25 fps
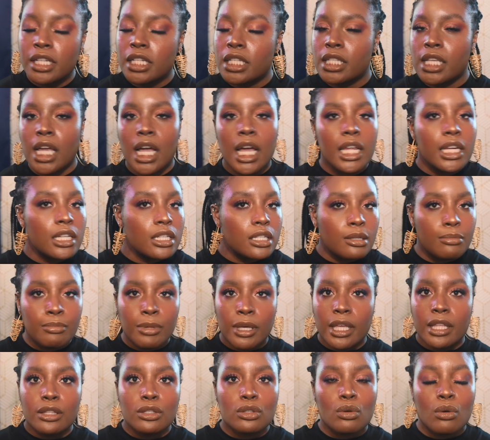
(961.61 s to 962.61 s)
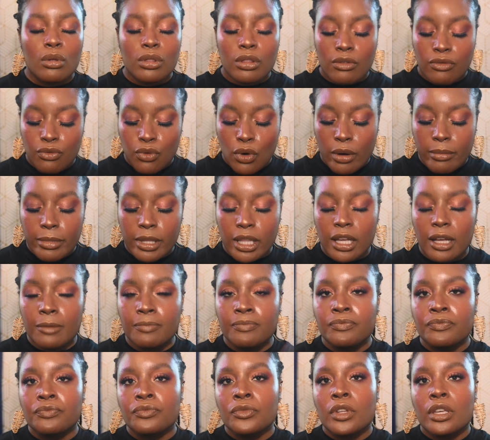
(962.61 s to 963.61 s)
It just kind of depends on the
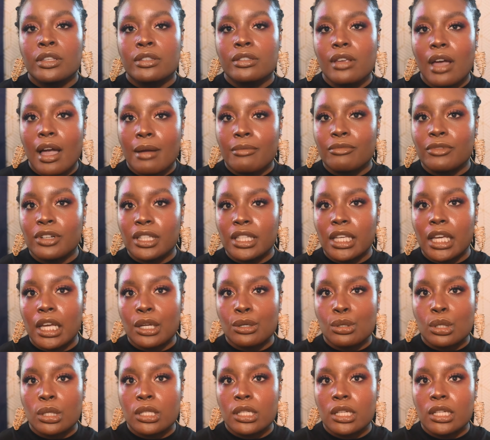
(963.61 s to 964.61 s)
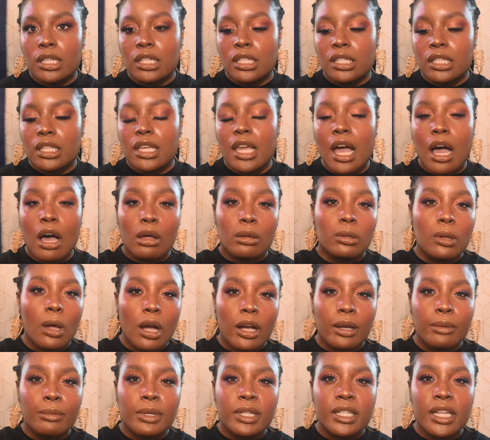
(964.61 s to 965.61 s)
formula. So I'm really interested to see how
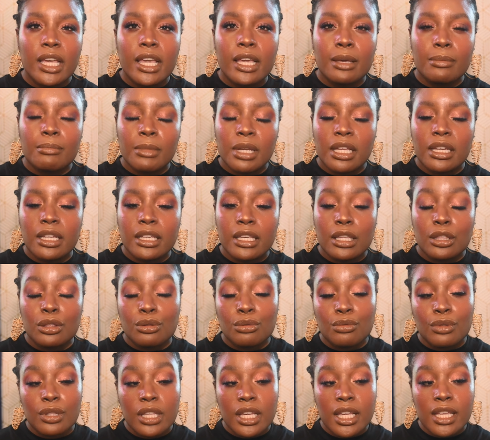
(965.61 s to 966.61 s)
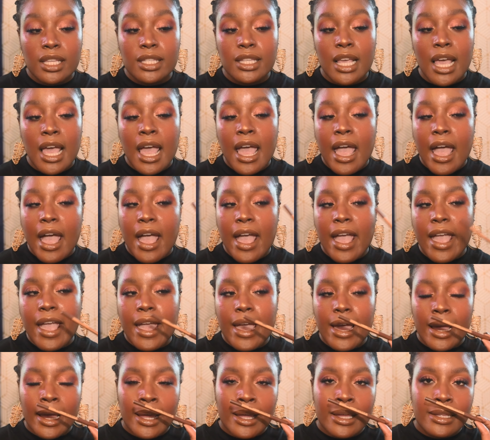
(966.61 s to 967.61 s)
long it would take me to get through this.
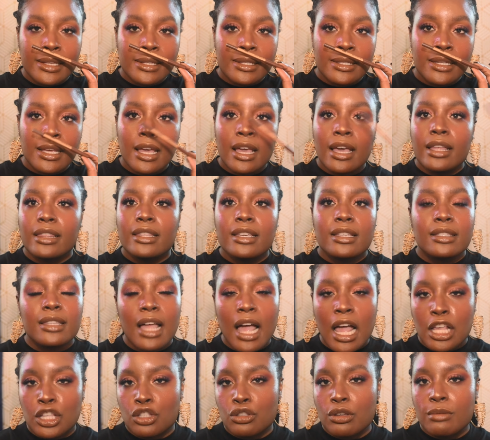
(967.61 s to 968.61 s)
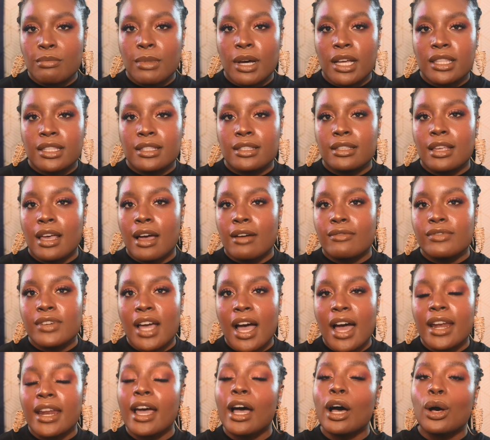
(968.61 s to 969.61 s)
And these last 3 months have
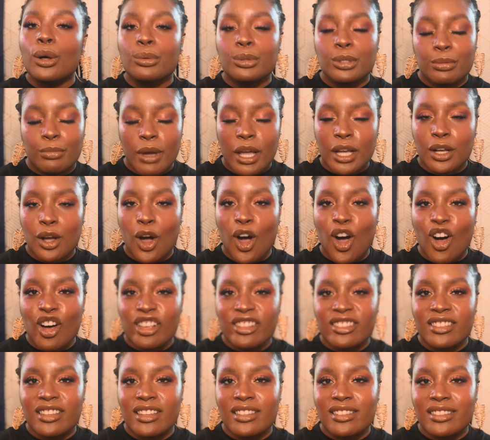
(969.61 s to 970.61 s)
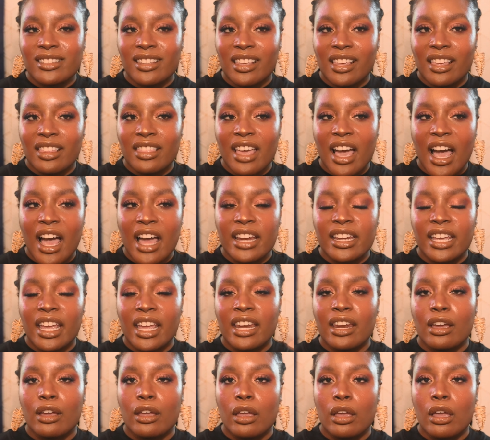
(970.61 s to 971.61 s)
not helped my cause to see that
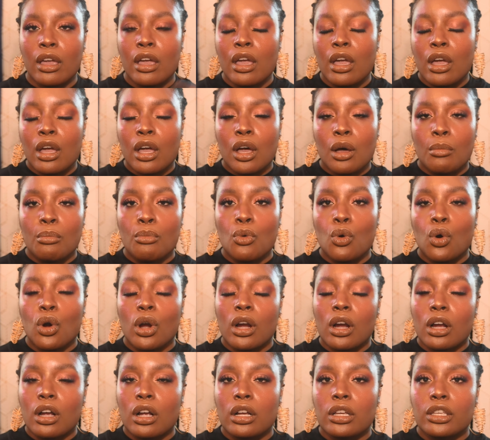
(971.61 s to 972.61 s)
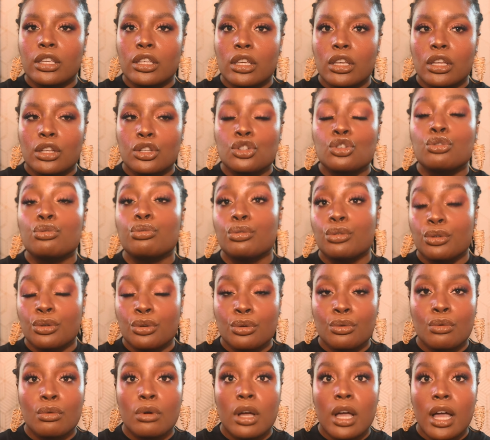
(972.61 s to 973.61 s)
in a more
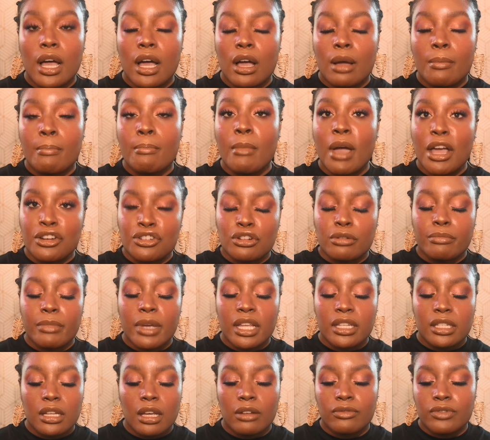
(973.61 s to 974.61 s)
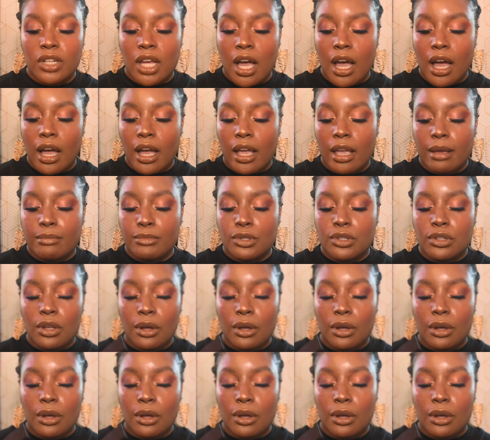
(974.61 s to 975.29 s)
true measurement of time.